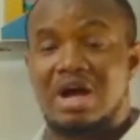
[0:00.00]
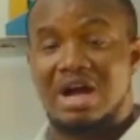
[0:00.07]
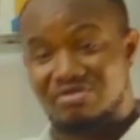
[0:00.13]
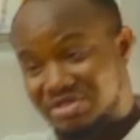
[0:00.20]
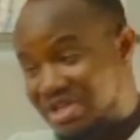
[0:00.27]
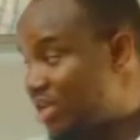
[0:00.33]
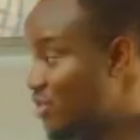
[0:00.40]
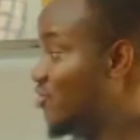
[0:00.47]

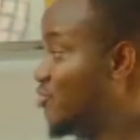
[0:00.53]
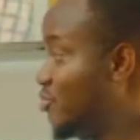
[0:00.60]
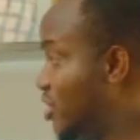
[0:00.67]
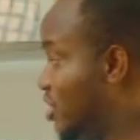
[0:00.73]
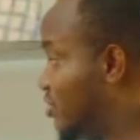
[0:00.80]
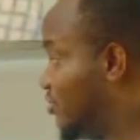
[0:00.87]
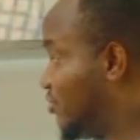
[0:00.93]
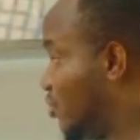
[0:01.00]
after you've
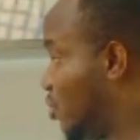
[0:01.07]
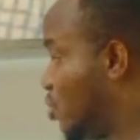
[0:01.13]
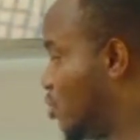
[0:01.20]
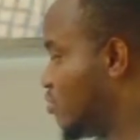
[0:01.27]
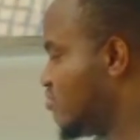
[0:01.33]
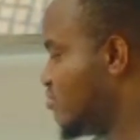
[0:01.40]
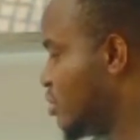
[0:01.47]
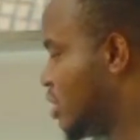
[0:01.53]
paid
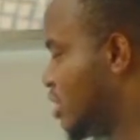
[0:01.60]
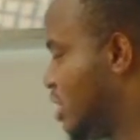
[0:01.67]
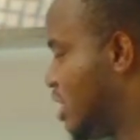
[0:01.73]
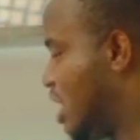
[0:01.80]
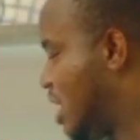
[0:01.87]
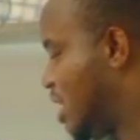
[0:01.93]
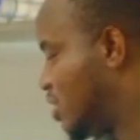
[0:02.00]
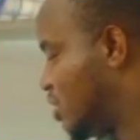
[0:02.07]
for the
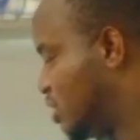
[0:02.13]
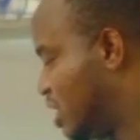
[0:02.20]
land.